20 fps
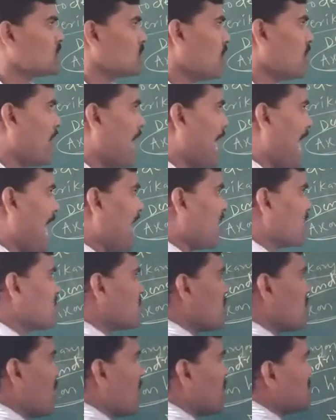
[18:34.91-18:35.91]
So
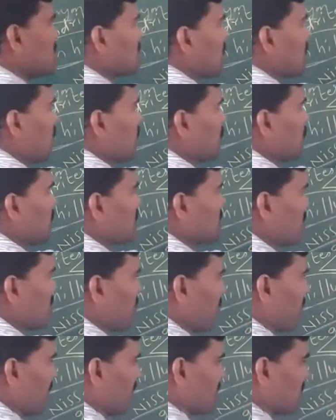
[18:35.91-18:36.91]
axon's outer
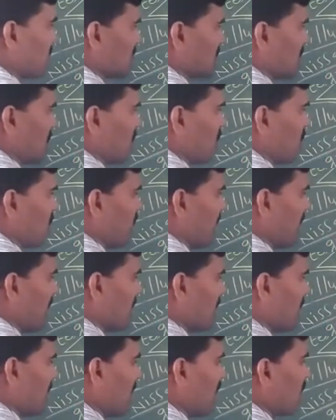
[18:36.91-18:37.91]
surface surrounded by
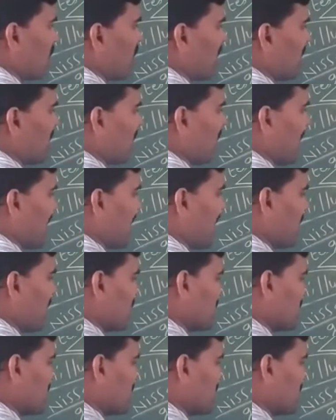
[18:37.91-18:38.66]
the one layer is